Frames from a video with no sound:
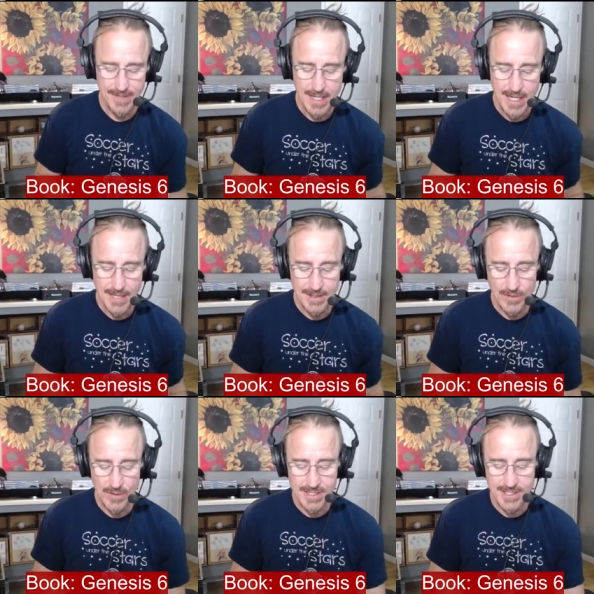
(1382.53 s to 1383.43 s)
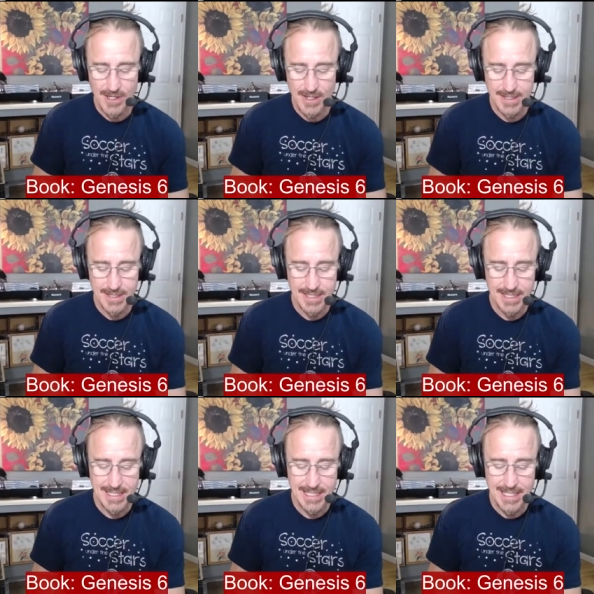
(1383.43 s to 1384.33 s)
And the Lord saw that the
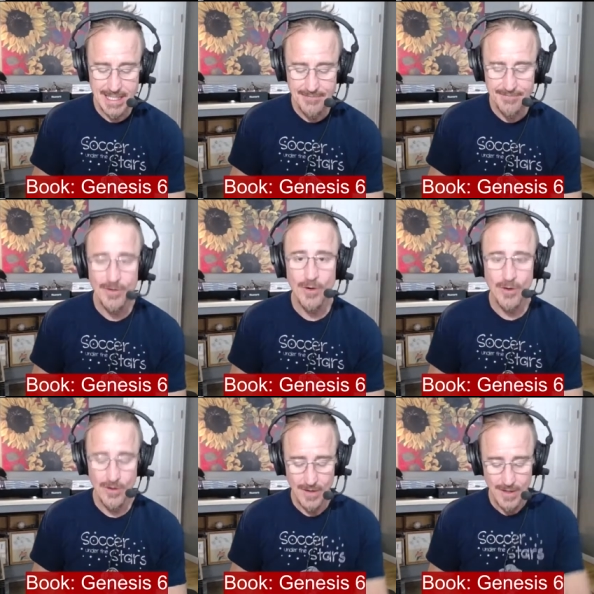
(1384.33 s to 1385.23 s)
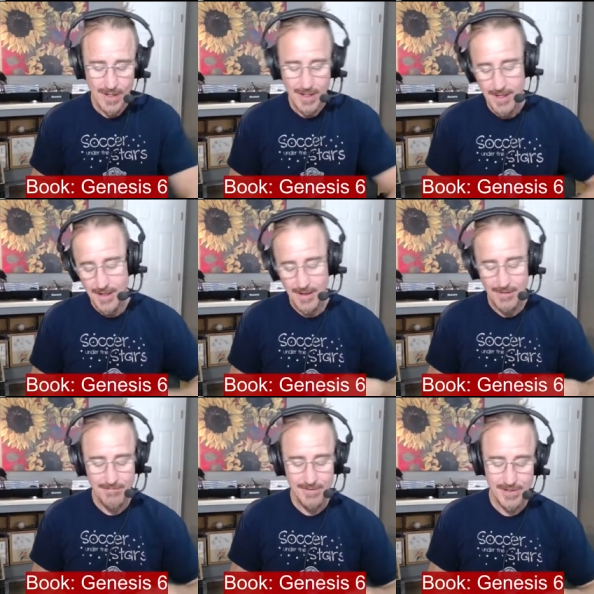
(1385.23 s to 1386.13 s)
evil
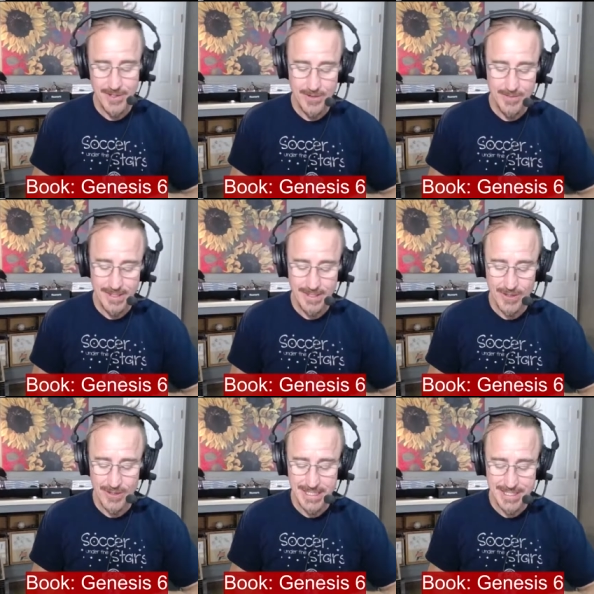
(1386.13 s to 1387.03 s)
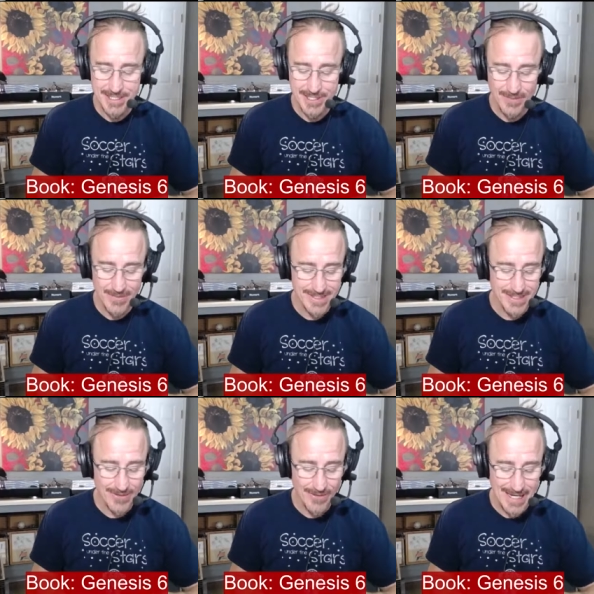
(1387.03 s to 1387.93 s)
of the human creature was
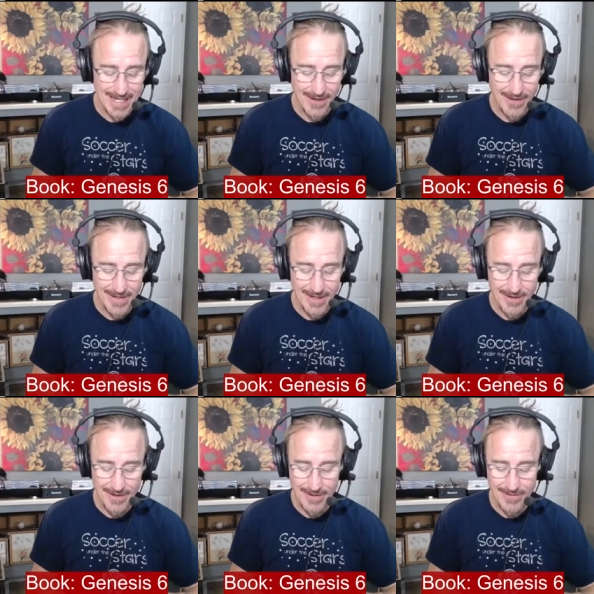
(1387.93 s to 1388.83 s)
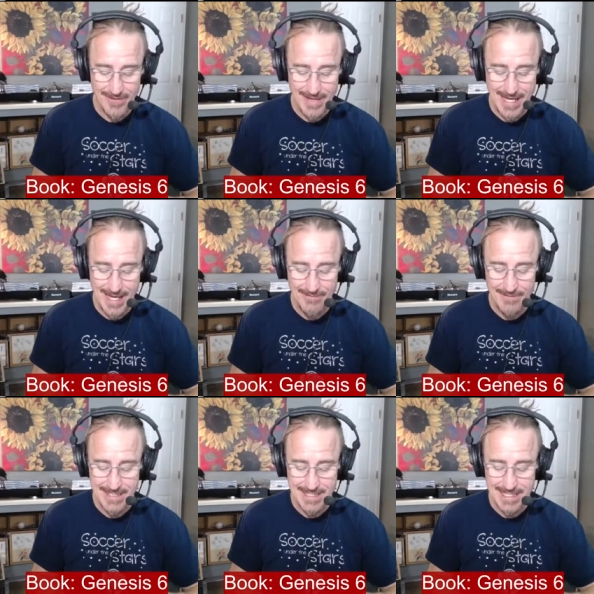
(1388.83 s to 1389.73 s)
great on the earth, and that
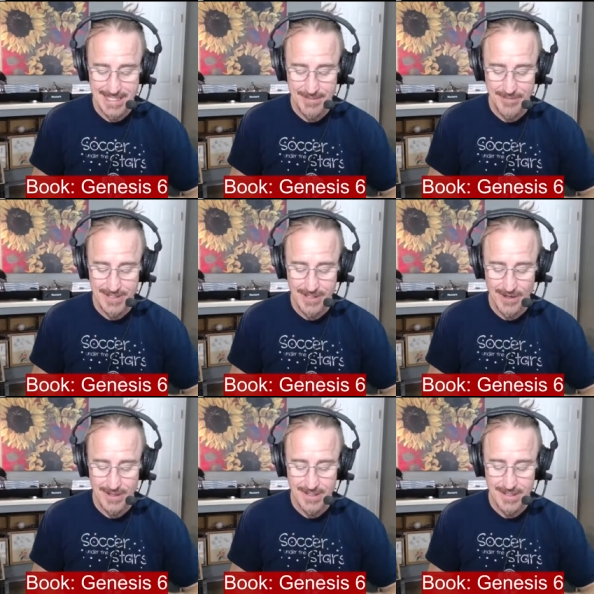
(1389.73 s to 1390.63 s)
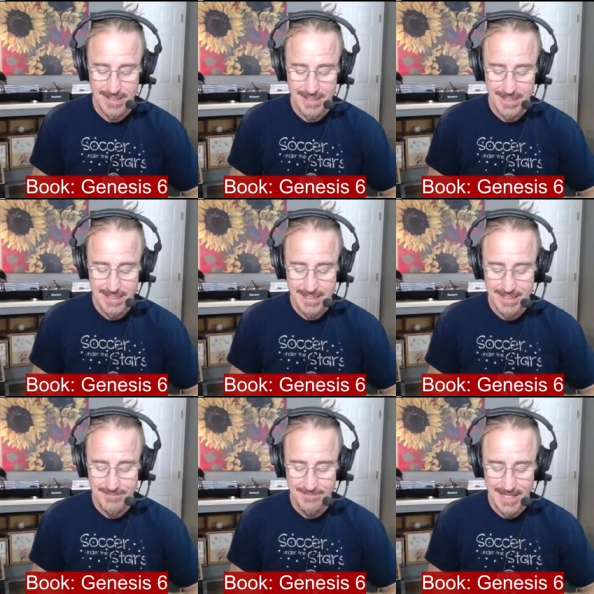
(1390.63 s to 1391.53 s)
every scheme of his heart
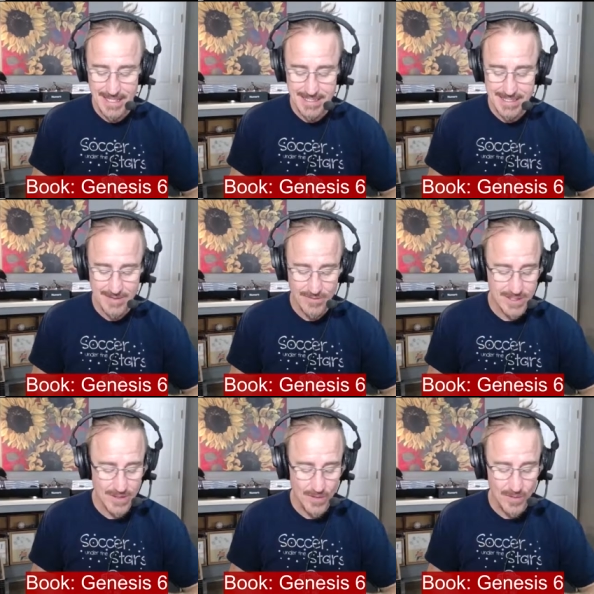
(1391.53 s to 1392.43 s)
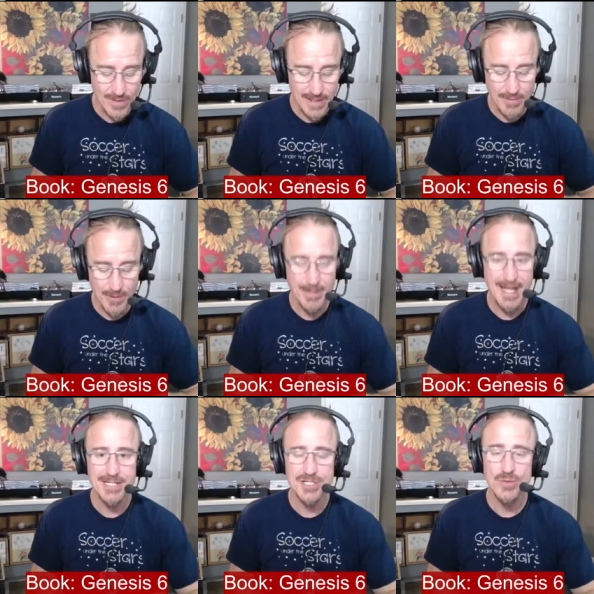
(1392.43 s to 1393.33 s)
devising was only
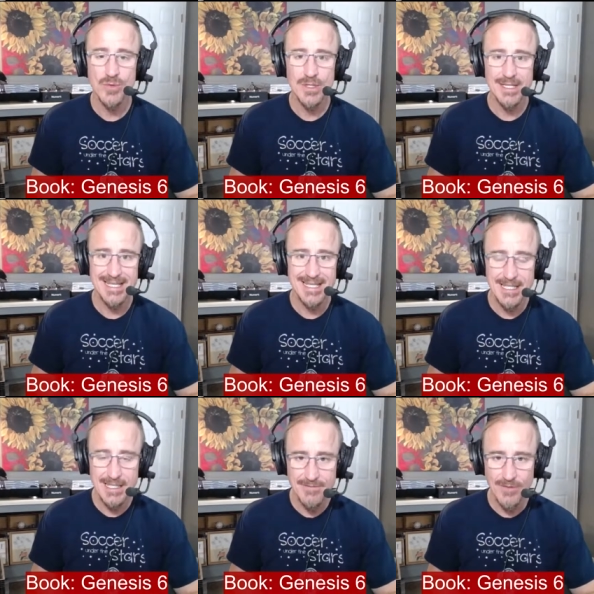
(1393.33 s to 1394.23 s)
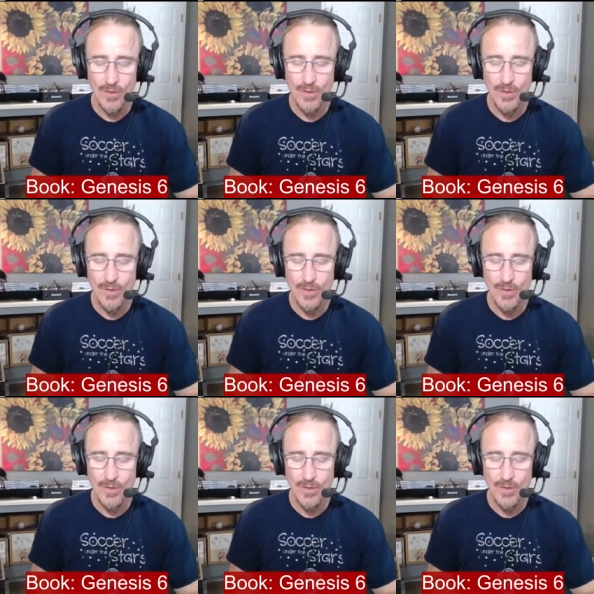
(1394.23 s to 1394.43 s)
perpetual evil.